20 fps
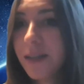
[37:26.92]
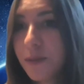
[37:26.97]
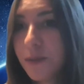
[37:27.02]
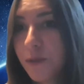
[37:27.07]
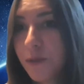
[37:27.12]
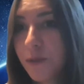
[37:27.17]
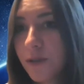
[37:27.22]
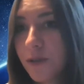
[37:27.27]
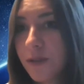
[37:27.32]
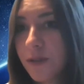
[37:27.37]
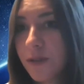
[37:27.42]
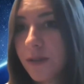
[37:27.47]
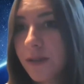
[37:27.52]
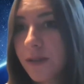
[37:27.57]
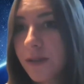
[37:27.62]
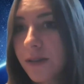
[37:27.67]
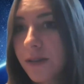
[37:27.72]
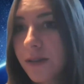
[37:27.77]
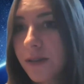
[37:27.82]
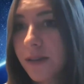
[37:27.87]

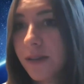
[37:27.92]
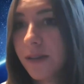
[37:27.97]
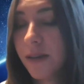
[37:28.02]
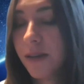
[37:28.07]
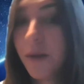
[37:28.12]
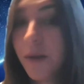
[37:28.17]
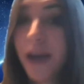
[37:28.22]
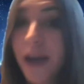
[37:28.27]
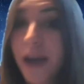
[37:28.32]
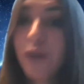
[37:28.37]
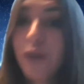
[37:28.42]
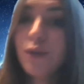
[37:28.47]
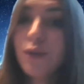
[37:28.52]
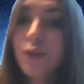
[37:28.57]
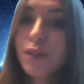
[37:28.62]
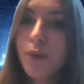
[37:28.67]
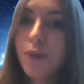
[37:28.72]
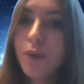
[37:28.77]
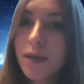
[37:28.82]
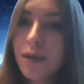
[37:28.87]
person? Am I a
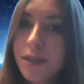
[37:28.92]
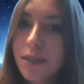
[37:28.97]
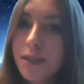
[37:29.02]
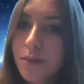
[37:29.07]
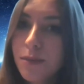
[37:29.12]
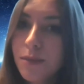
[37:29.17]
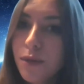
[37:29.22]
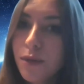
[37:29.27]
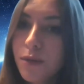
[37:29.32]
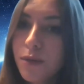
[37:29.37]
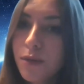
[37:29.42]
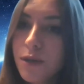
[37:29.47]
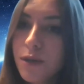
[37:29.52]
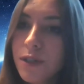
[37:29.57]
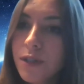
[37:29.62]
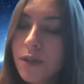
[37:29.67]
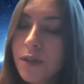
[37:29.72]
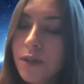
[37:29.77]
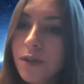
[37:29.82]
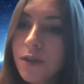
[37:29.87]
responsible
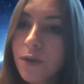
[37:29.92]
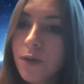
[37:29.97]
person?